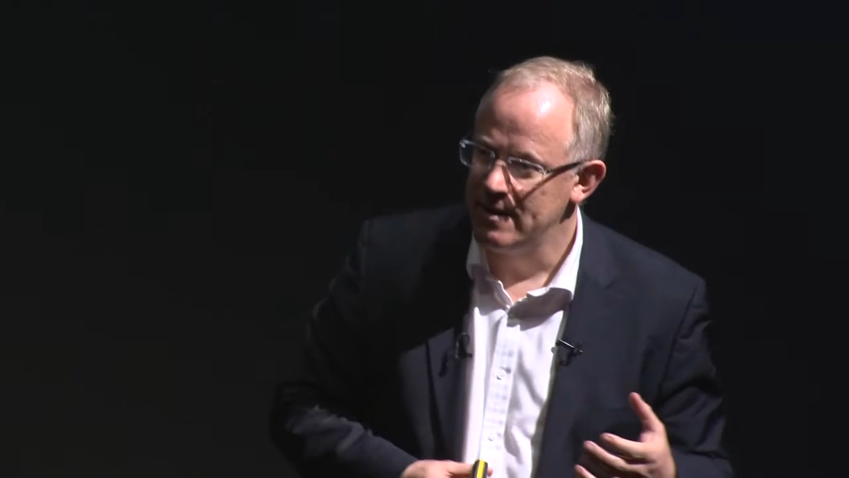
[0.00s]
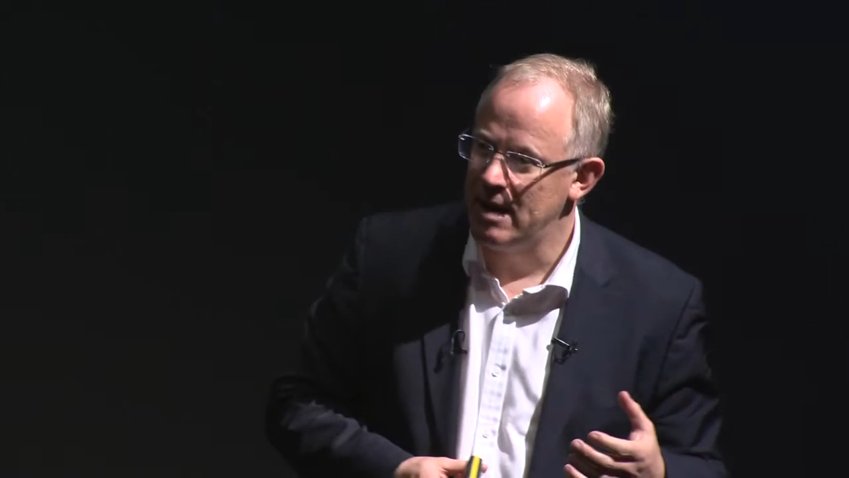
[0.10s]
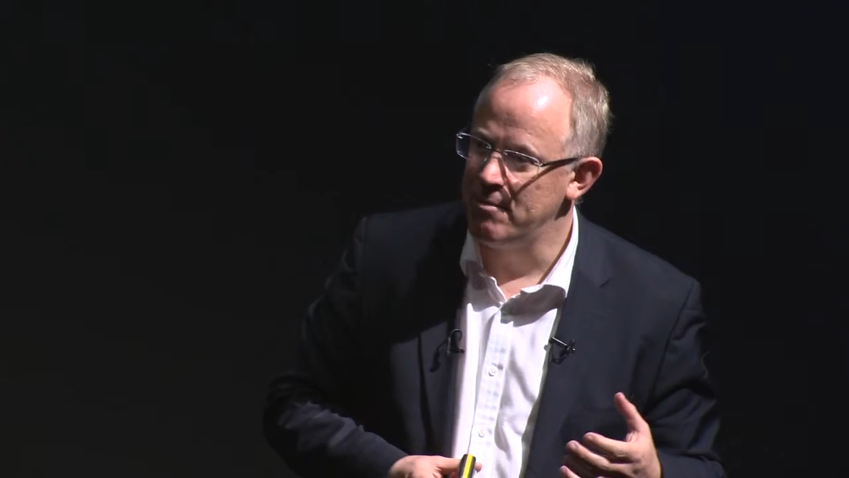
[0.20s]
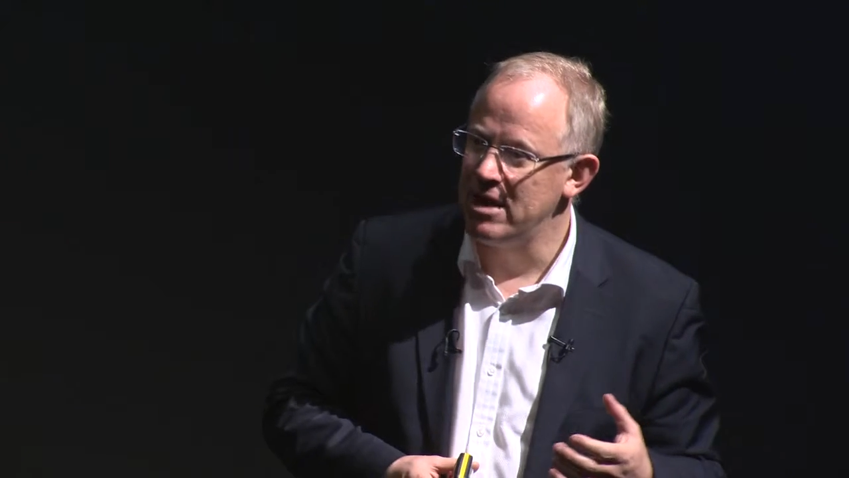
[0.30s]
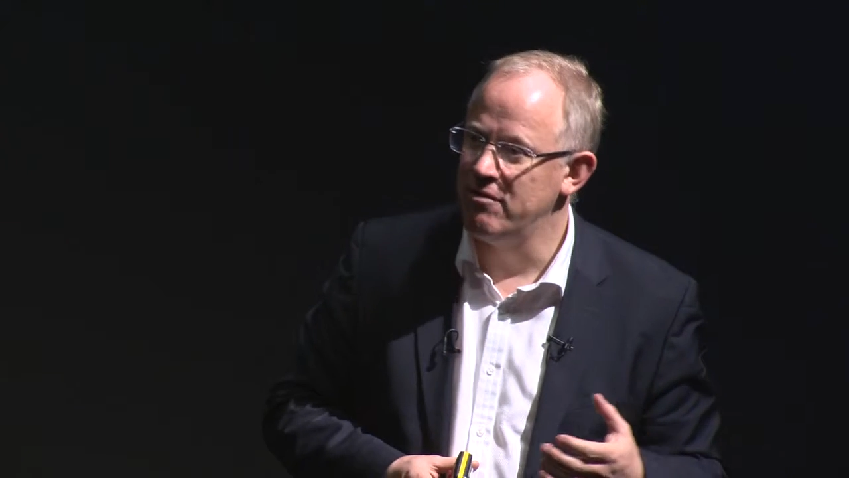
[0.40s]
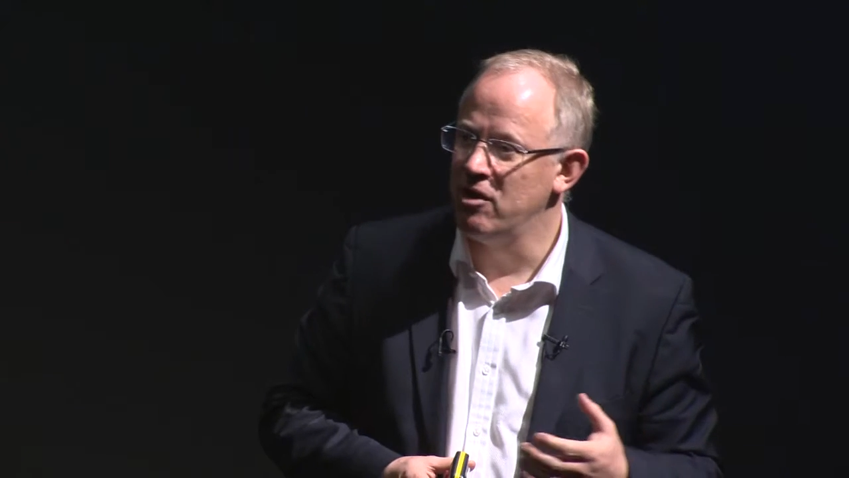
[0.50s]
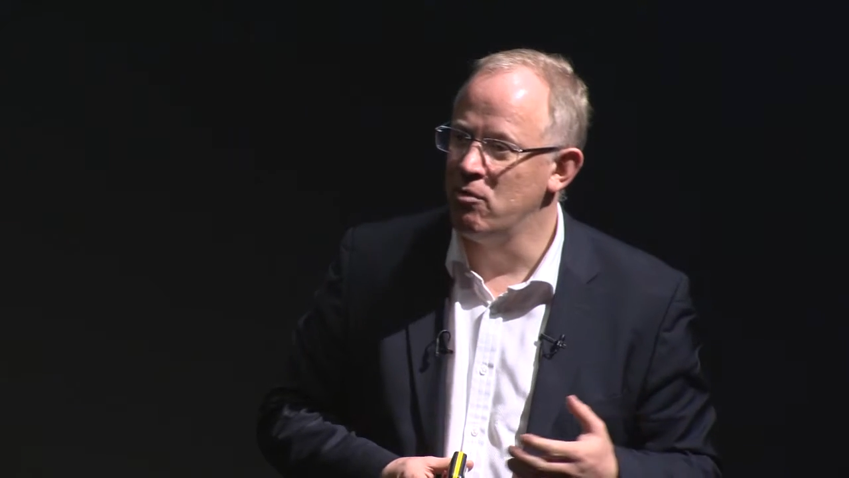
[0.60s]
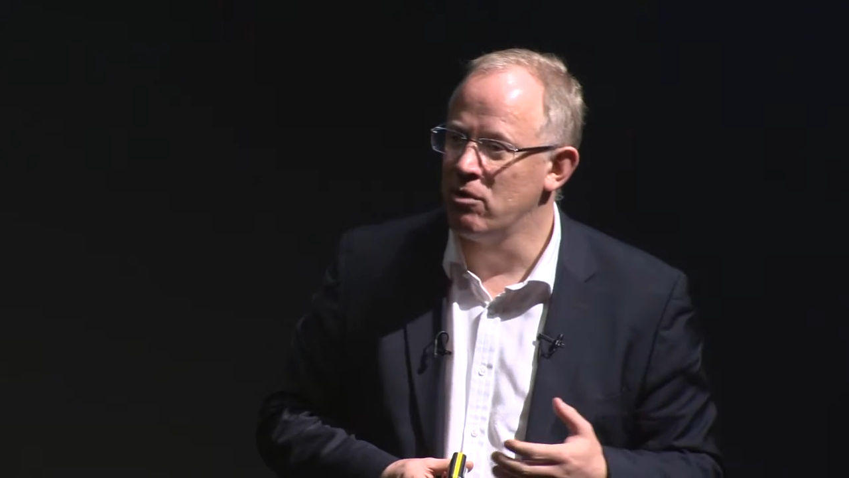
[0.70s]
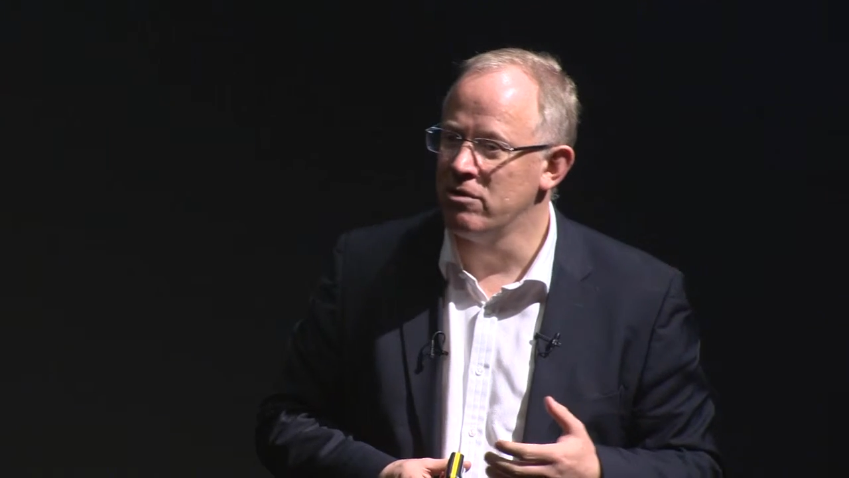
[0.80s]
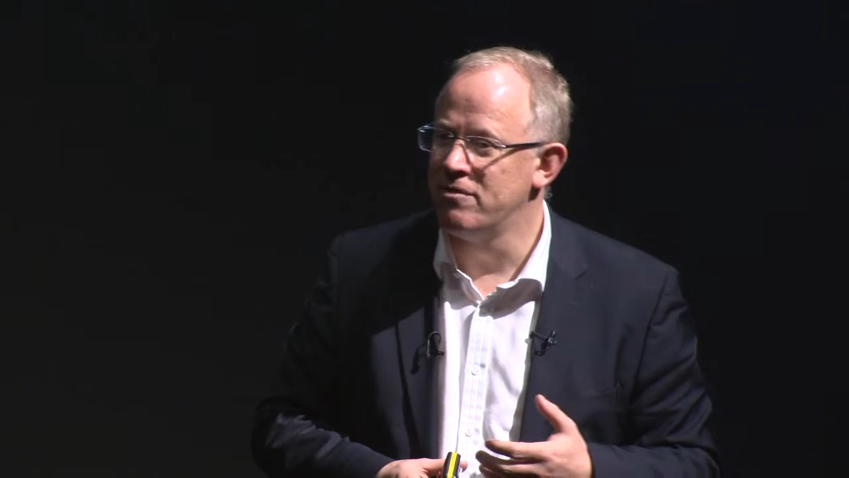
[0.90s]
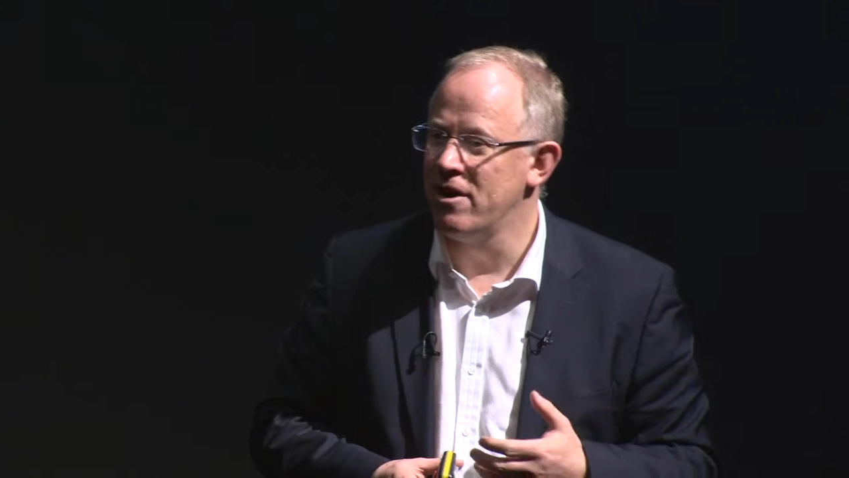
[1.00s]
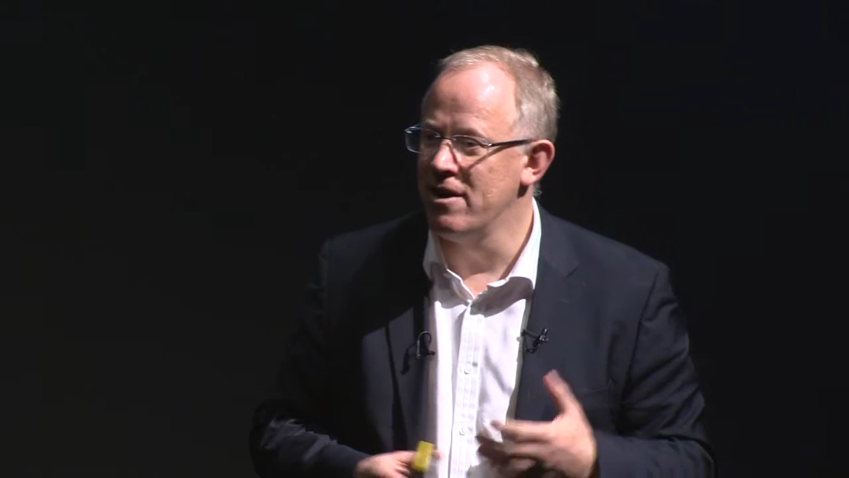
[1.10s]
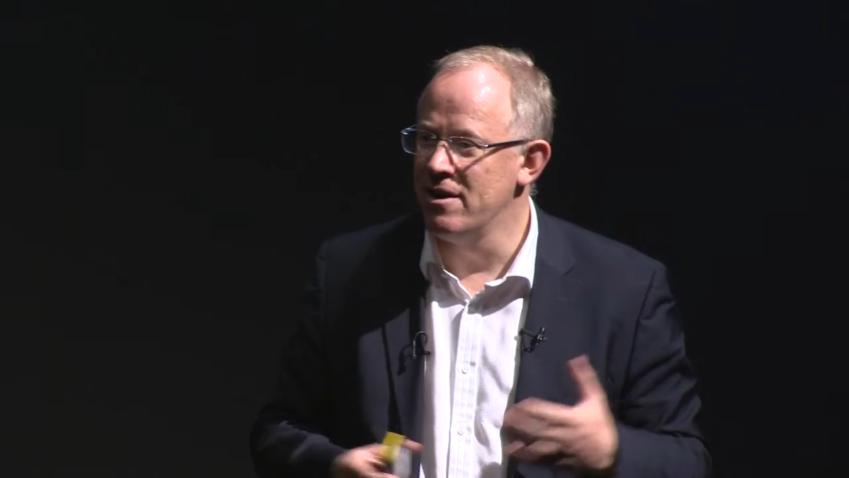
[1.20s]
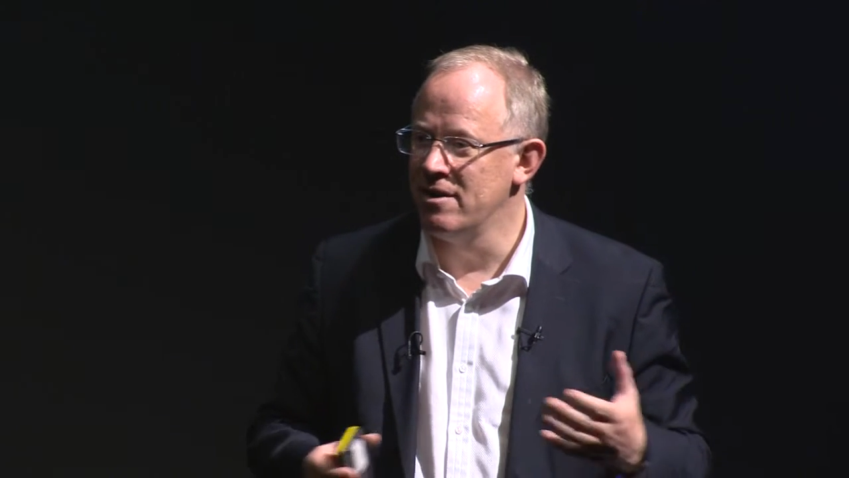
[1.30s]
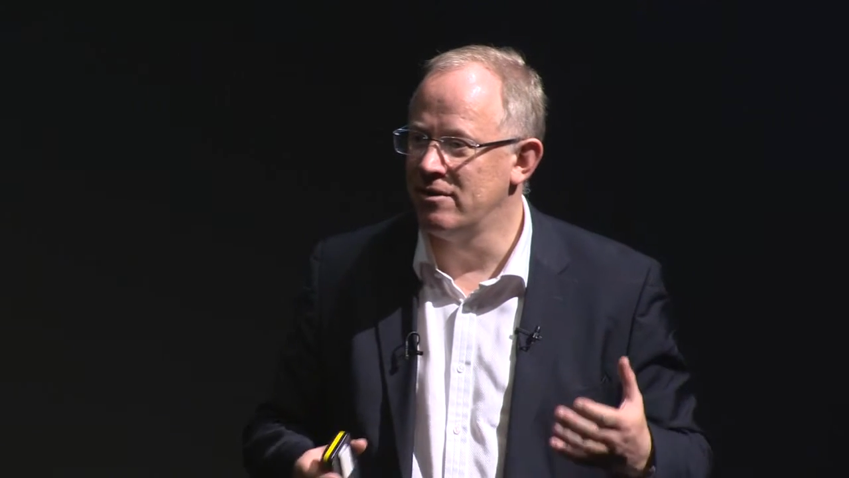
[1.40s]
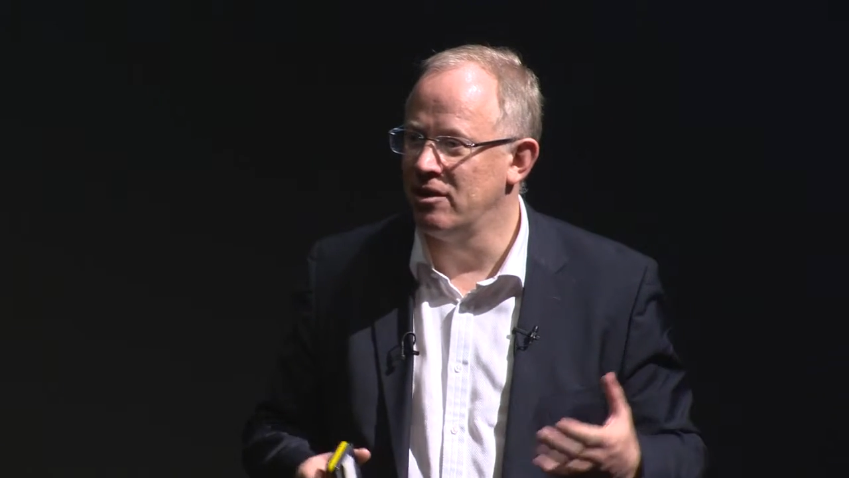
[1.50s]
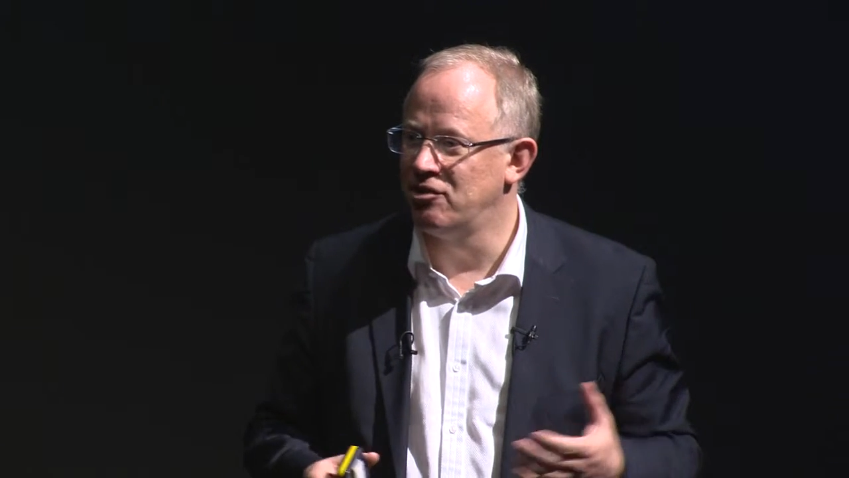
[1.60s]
Now, many of you will have heard